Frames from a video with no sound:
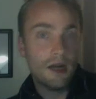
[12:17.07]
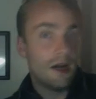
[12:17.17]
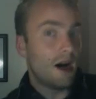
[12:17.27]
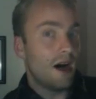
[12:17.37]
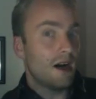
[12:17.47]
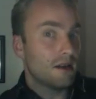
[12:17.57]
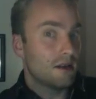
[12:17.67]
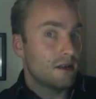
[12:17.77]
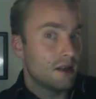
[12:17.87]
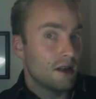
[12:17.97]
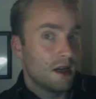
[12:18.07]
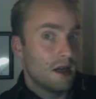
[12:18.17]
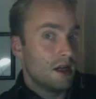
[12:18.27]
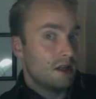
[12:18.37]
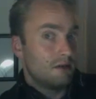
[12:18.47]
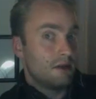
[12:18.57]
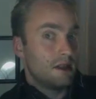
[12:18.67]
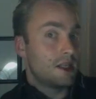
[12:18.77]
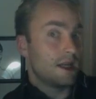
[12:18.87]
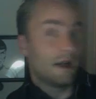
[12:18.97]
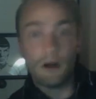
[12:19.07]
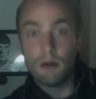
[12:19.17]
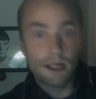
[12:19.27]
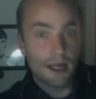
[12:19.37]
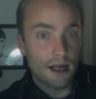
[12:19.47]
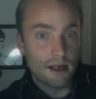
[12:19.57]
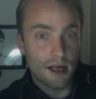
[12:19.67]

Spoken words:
Huck, TLO again.